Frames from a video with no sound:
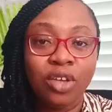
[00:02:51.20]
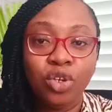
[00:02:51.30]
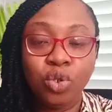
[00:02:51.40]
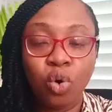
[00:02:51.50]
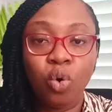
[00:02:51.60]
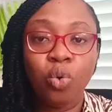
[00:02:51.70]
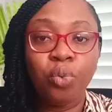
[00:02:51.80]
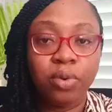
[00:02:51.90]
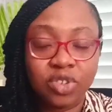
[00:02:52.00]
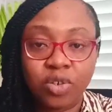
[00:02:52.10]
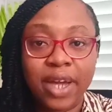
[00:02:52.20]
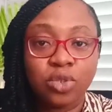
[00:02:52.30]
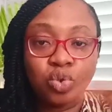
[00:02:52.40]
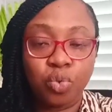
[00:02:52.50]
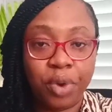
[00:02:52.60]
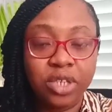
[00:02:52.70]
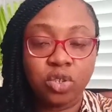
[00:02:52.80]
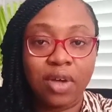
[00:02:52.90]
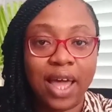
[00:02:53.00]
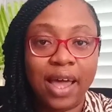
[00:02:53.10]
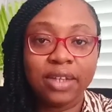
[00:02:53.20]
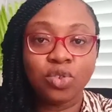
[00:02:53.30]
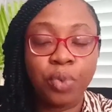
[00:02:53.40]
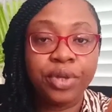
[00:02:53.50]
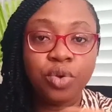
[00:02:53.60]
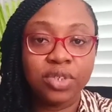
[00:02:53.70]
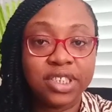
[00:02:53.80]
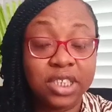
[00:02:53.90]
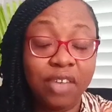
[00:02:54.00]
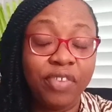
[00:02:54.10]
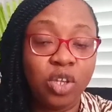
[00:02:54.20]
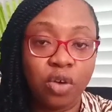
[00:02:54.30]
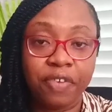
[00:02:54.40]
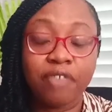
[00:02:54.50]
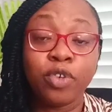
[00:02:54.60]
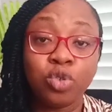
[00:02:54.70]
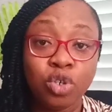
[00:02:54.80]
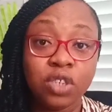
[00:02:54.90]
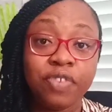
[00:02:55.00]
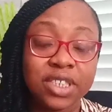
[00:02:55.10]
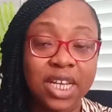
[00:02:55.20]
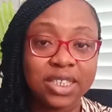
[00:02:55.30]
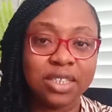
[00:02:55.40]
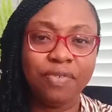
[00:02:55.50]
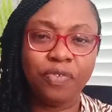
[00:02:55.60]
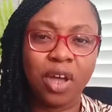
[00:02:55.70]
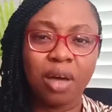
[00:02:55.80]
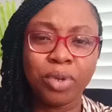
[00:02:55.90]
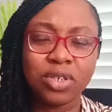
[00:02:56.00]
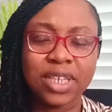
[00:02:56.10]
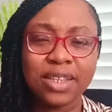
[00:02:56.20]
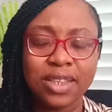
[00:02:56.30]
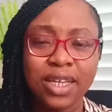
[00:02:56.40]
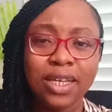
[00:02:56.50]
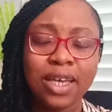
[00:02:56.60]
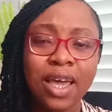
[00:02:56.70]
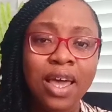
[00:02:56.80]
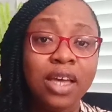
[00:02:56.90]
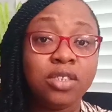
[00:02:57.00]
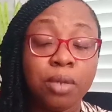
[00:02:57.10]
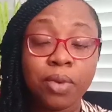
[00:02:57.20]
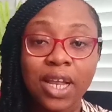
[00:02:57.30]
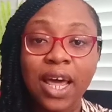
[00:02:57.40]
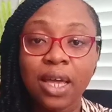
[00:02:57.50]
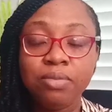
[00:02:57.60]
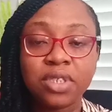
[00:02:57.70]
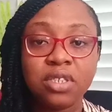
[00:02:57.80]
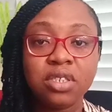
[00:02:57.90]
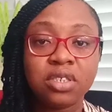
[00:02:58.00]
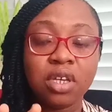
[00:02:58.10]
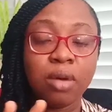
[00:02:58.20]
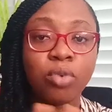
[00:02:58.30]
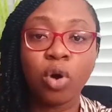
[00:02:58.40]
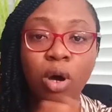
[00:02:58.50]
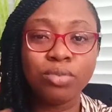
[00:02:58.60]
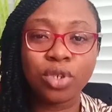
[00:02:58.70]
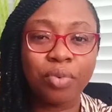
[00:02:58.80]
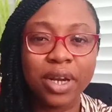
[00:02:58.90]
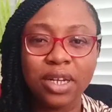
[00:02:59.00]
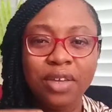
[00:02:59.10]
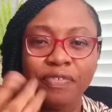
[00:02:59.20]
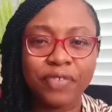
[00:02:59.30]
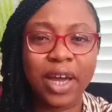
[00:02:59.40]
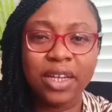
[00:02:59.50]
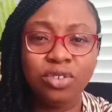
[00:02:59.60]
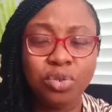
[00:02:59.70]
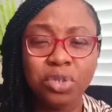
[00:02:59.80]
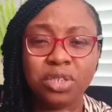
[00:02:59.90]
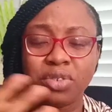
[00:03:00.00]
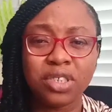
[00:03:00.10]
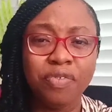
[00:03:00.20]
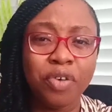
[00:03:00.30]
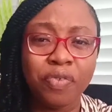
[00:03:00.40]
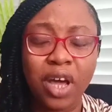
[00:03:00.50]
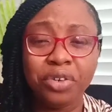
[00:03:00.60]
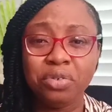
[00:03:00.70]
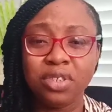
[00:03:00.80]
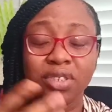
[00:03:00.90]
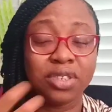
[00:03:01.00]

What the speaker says: you know, try to raise your hands when you're sieving your flour, for those of us that sieve flour, because I think in some clients this comes already fine. You don't need to sieve your flour, you don't need to